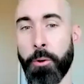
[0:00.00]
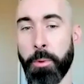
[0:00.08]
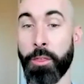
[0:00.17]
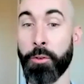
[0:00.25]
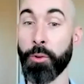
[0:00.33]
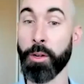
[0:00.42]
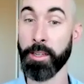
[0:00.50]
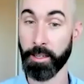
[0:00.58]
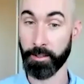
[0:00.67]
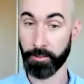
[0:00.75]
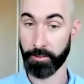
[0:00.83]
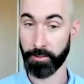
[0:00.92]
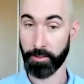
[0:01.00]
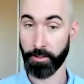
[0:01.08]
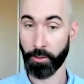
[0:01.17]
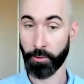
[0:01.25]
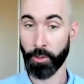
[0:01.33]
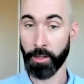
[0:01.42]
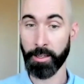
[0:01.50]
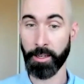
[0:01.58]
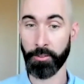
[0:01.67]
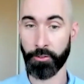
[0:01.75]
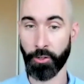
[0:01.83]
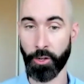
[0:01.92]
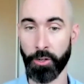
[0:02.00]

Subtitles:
Sorry, it'd be 3 years. 3 years,